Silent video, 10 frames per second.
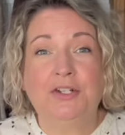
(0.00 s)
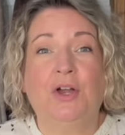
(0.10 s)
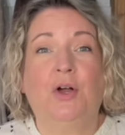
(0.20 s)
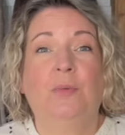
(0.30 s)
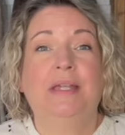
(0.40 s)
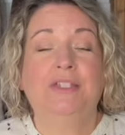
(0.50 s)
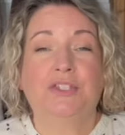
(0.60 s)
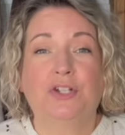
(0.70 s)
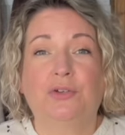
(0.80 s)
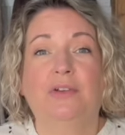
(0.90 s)
your home is
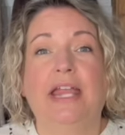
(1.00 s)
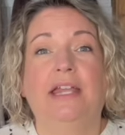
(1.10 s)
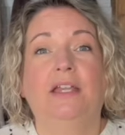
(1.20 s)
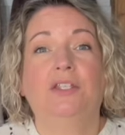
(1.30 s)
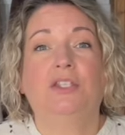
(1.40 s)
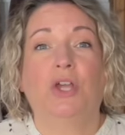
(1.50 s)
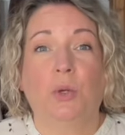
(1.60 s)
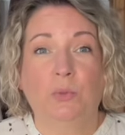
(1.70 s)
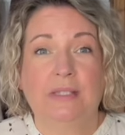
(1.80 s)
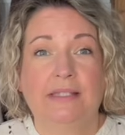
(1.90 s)
to create
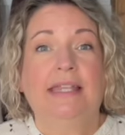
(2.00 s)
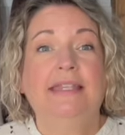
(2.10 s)
zones.